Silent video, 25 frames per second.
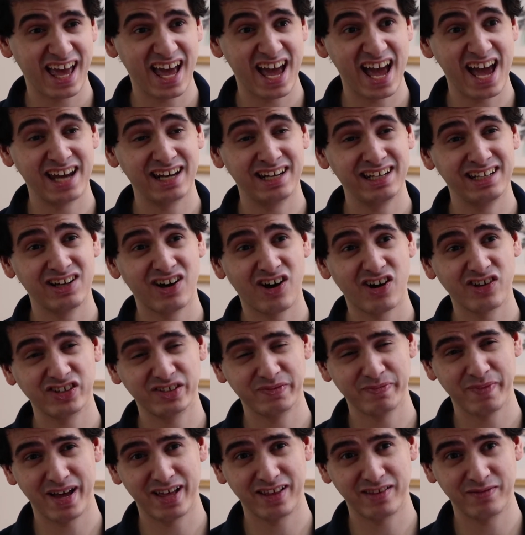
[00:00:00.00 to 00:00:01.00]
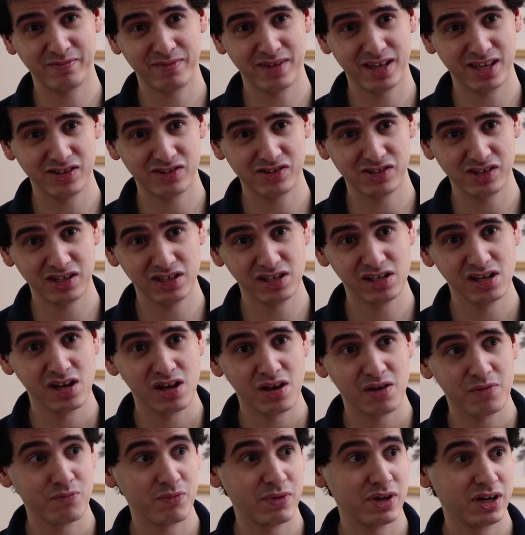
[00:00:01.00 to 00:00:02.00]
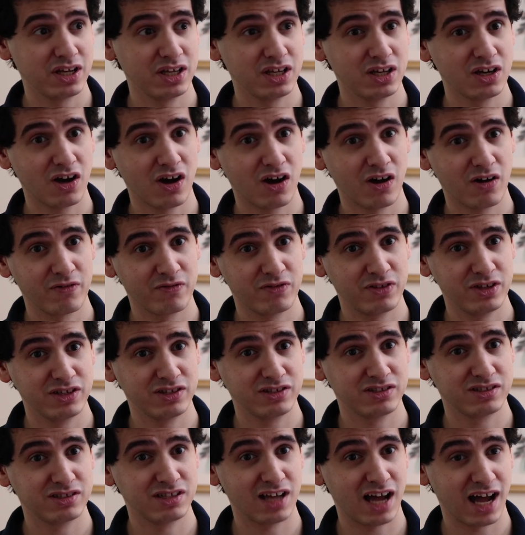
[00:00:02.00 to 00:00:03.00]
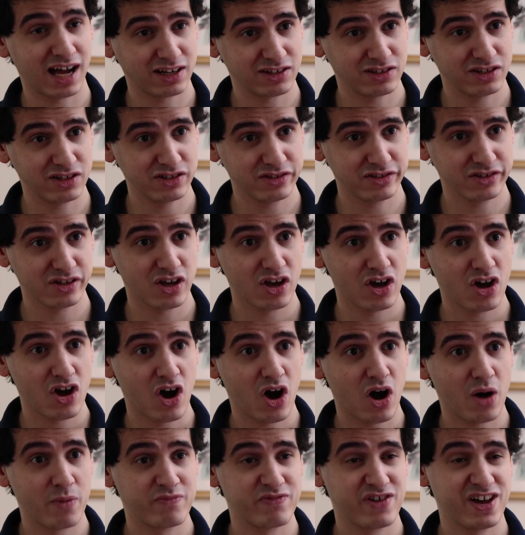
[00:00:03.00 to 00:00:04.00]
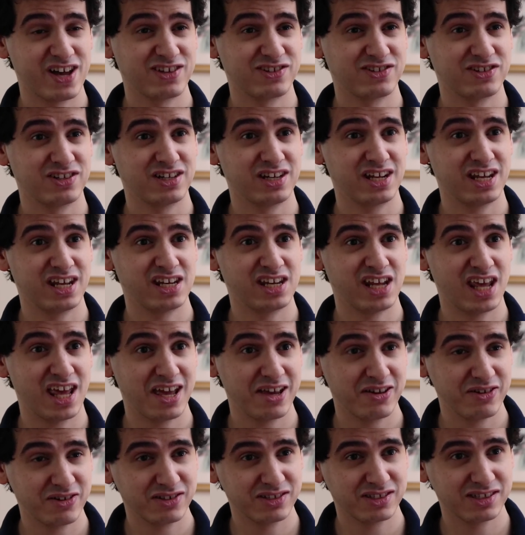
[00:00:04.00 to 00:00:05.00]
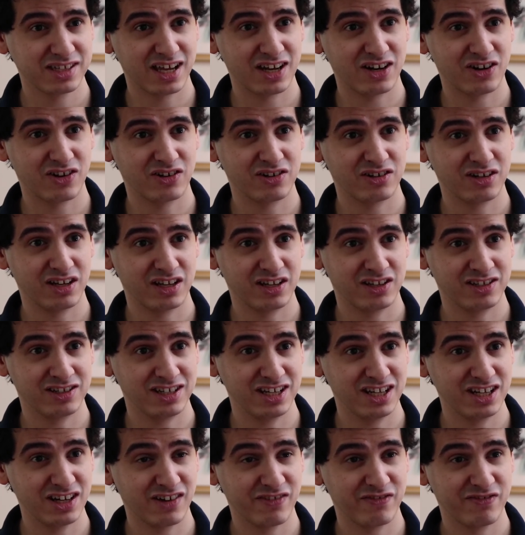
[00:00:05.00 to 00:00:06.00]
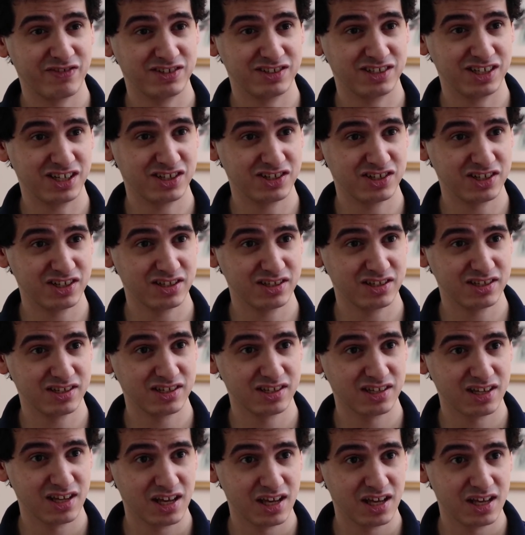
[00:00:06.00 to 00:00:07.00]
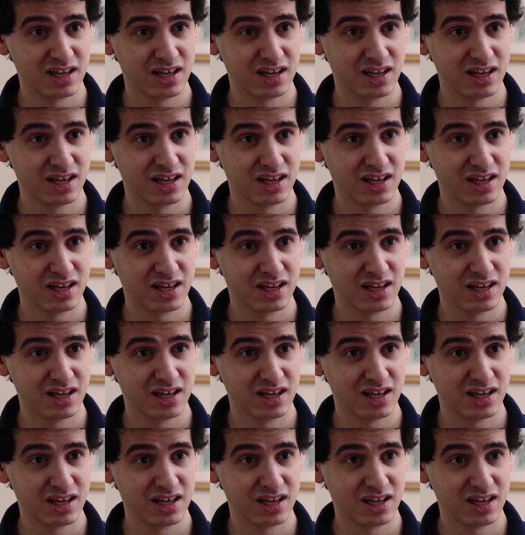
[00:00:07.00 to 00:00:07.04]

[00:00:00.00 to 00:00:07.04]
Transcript: And in osteopathic medicine, many of these doctors are practicing in areas that are in need of physicians,